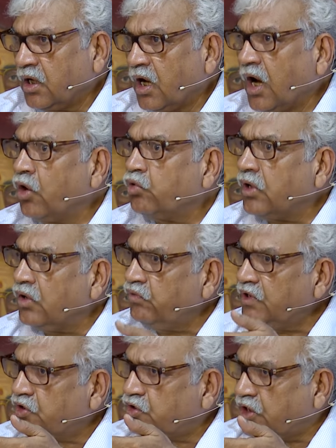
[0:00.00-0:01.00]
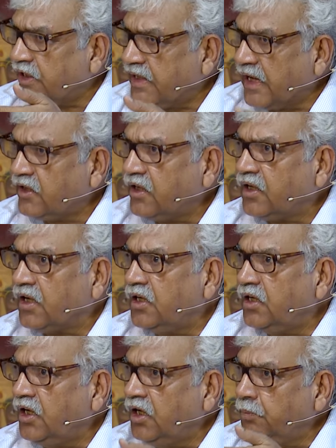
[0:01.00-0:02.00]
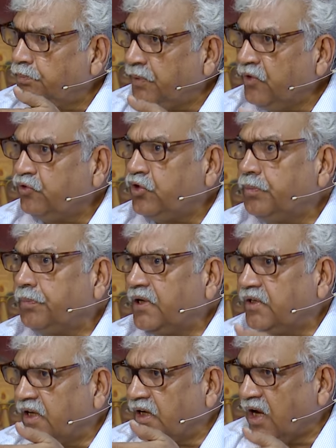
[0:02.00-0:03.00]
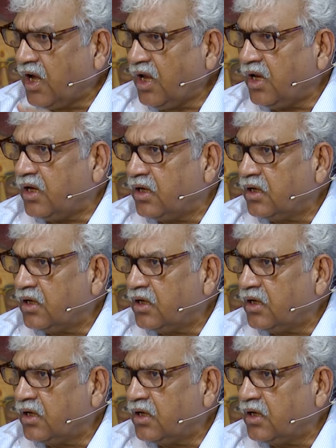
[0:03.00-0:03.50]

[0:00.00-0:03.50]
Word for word: how can we theoretically in principle deny